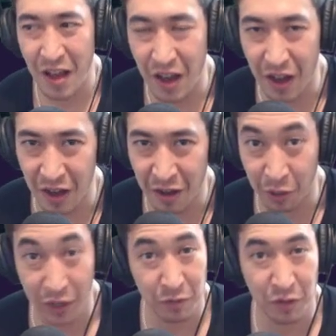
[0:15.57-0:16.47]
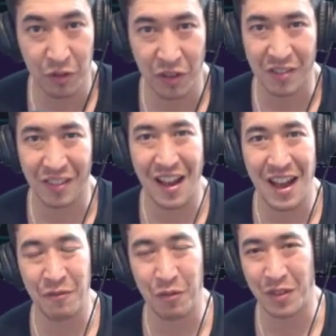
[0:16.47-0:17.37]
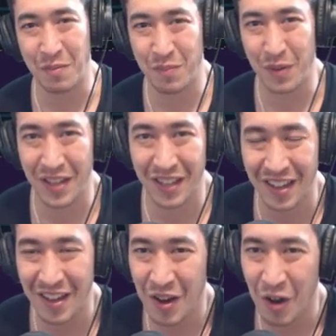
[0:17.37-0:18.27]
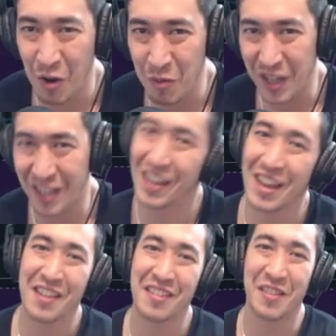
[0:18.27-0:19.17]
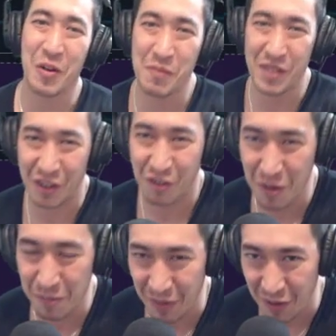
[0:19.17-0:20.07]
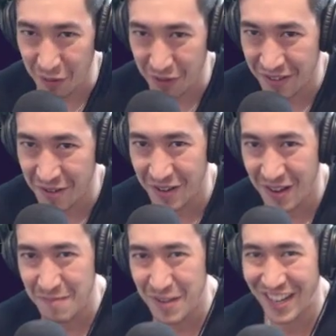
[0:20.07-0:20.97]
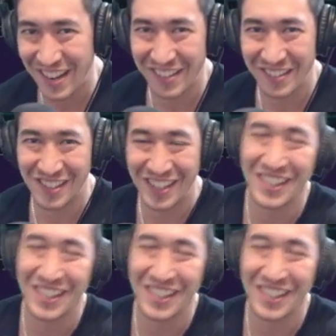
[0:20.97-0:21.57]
We're gonna do this live with the big homie Stillman Crypto. What's going on, man? How you doing?